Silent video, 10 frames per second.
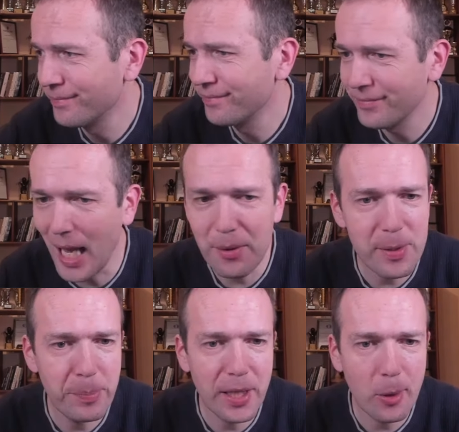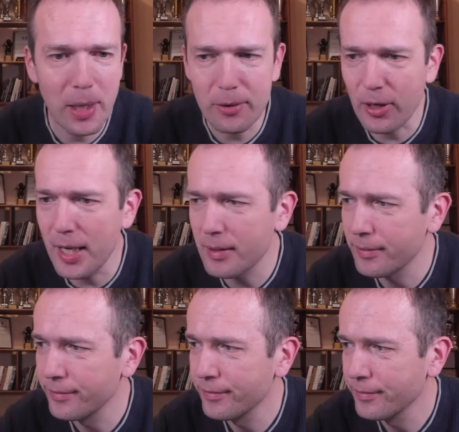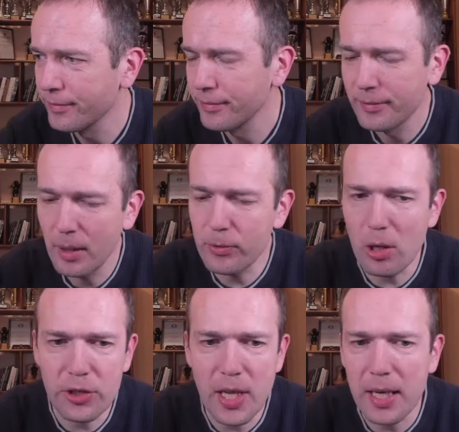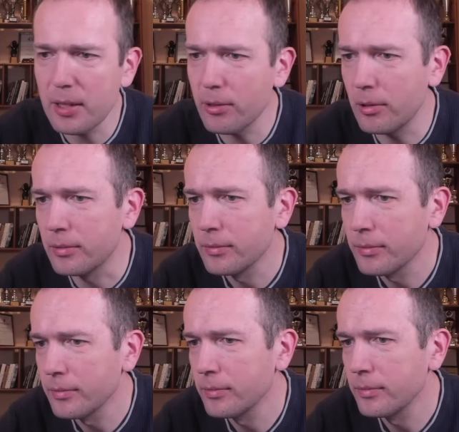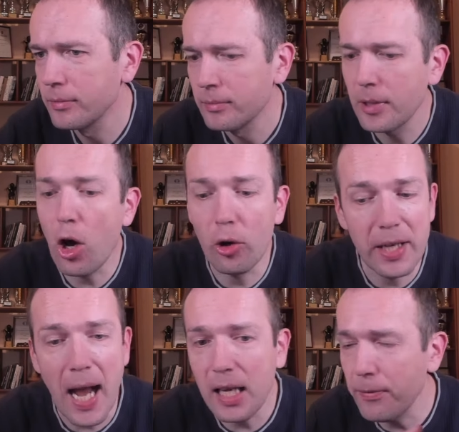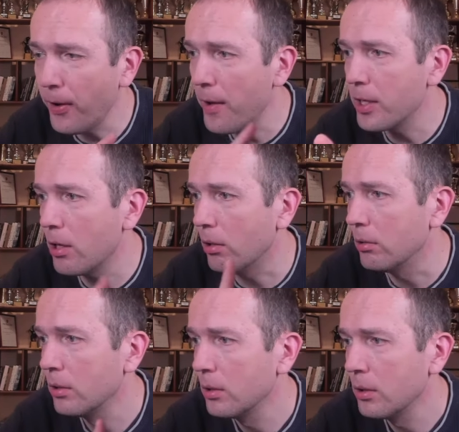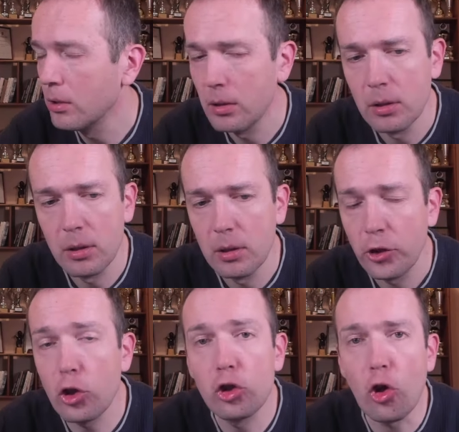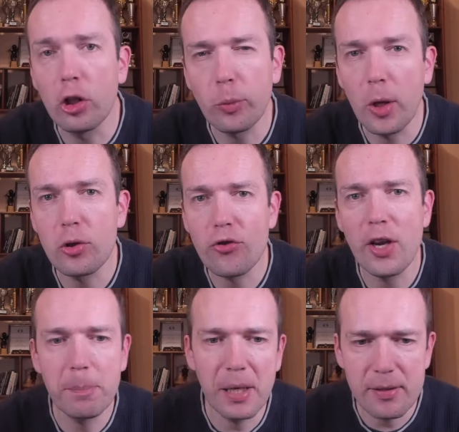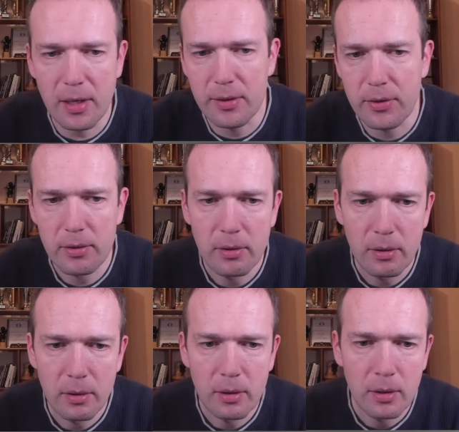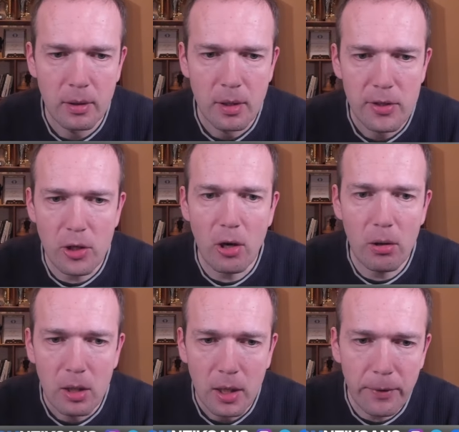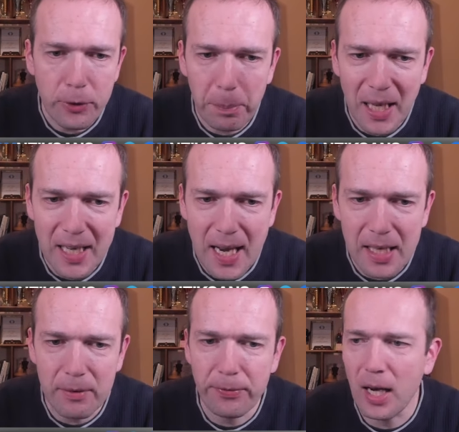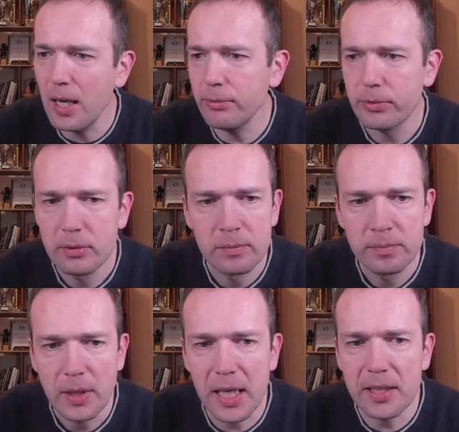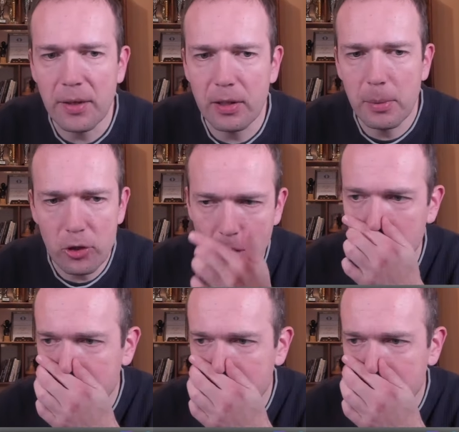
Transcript: That was pretty quick, right? Of course, 92. No, 95, no. You don't want to trade pieces. So if you play knight e5, I take with a bishop.